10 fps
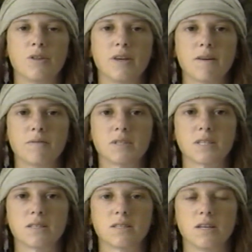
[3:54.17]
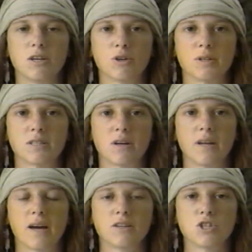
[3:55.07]
The emphasis here is
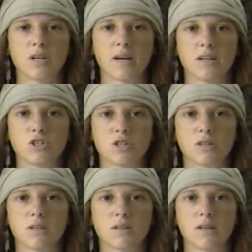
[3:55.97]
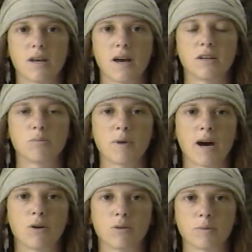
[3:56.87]
on education and
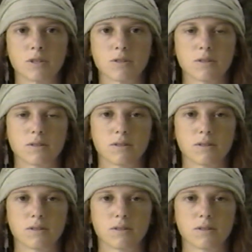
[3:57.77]
empowerment.